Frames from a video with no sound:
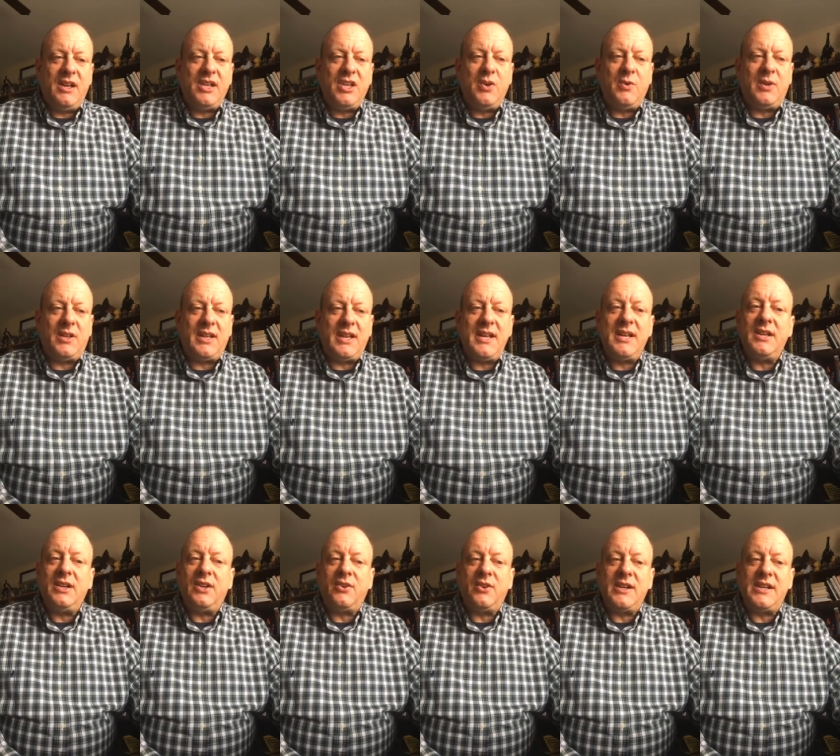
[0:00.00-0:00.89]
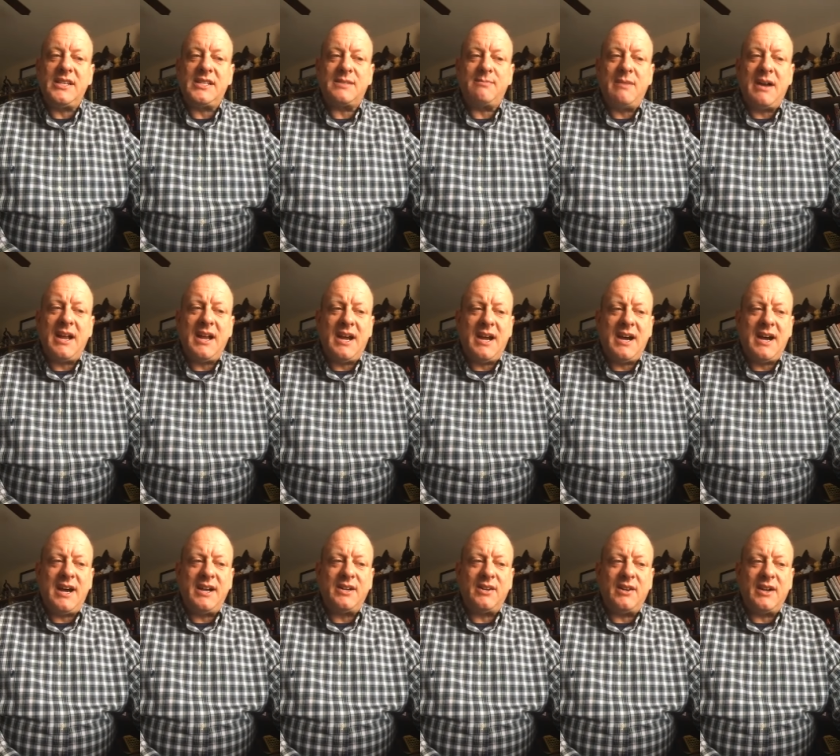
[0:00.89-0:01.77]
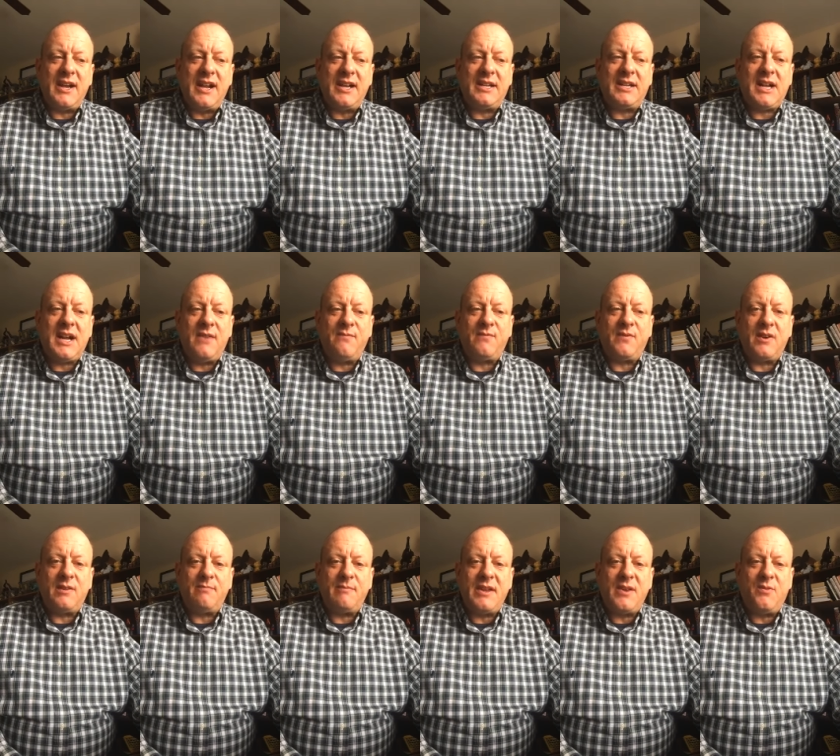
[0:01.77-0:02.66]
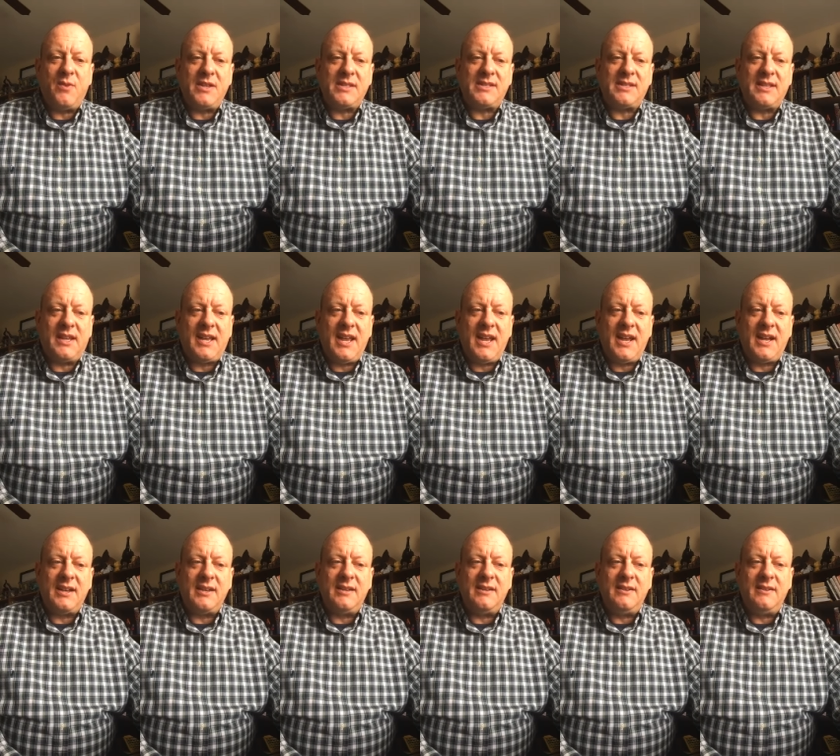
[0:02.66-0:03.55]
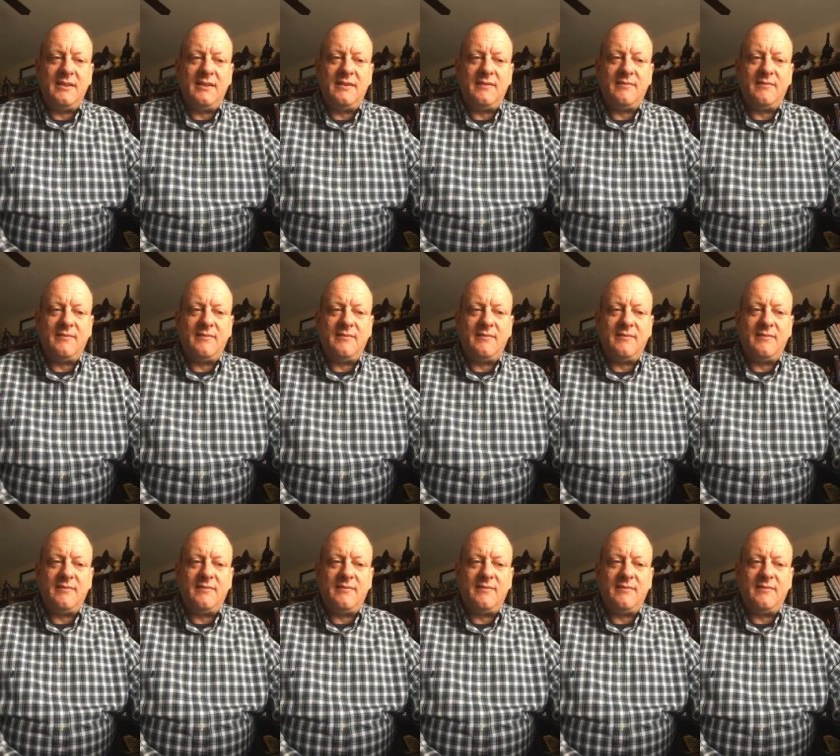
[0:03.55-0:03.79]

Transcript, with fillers: You will increase my honor and comfort me once again.